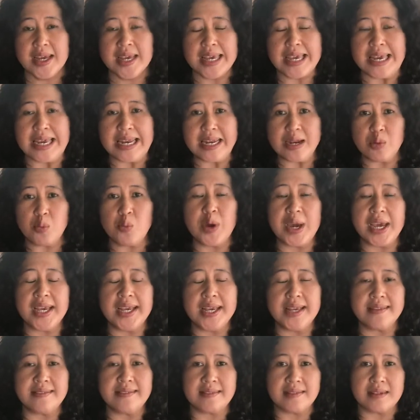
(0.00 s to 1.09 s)
In a way,
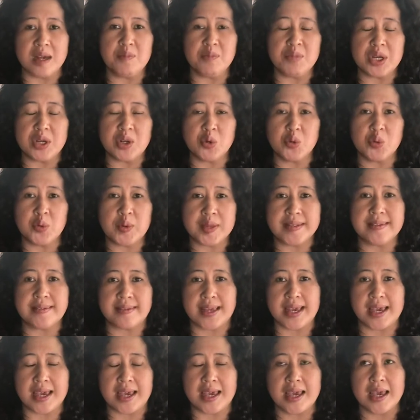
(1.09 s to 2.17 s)
it's someone who will
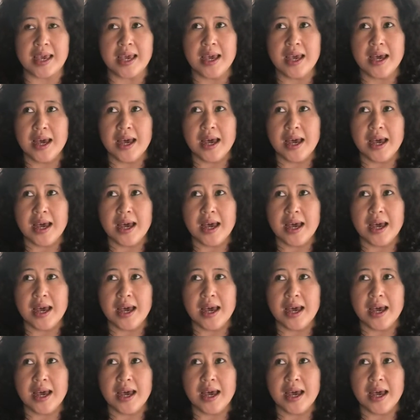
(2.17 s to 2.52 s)
say,